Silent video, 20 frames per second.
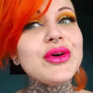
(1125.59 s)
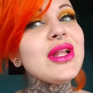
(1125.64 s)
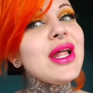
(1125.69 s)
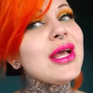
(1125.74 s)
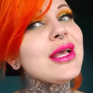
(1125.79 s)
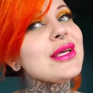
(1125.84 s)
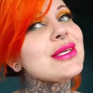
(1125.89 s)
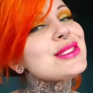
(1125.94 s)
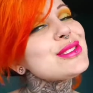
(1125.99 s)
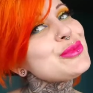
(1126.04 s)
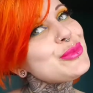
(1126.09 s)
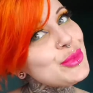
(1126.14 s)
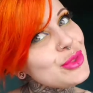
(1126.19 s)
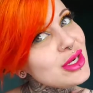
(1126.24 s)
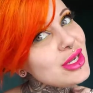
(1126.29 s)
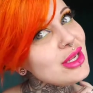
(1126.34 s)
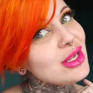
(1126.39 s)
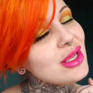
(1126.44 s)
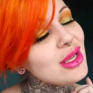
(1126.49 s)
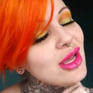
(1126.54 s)
done for like a
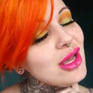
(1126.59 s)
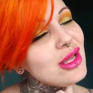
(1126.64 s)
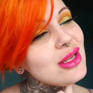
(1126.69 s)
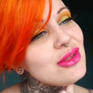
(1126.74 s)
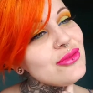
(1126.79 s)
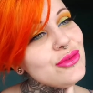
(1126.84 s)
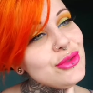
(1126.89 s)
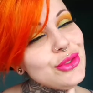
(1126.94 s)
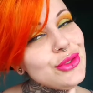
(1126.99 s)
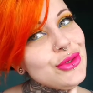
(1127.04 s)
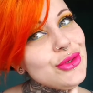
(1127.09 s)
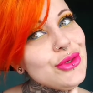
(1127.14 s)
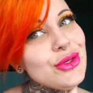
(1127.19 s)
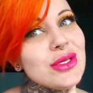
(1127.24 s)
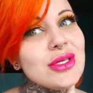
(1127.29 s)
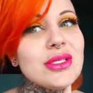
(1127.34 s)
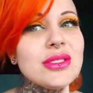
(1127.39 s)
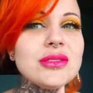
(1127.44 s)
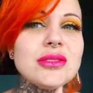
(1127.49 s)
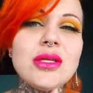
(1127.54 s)
spring kind of
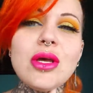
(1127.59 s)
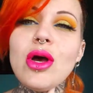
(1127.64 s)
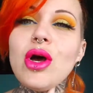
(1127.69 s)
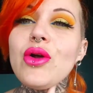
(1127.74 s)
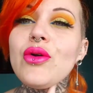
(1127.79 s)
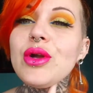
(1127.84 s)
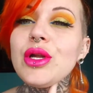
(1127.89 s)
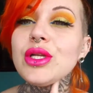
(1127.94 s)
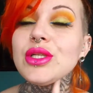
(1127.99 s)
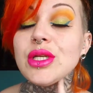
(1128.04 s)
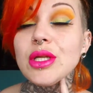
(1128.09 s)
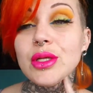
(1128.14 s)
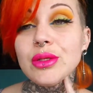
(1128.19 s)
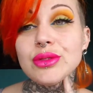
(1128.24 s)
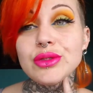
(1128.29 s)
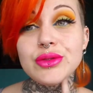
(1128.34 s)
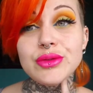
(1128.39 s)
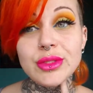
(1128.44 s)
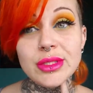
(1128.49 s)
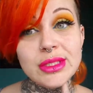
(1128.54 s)
look,
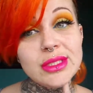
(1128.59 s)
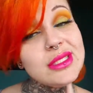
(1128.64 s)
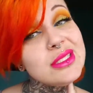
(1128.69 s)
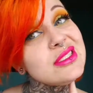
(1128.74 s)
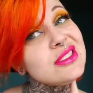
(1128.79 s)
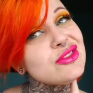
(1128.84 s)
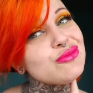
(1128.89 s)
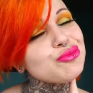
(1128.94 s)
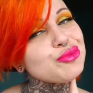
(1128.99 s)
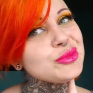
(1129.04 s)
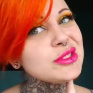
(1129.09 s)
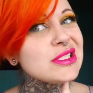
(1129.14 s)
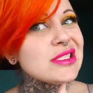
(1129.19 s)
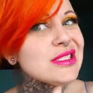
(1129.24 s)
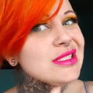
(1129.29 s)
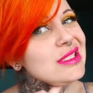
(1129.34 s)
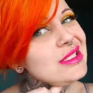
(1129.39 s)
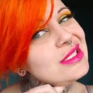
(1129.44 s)
orange, yellows, greens,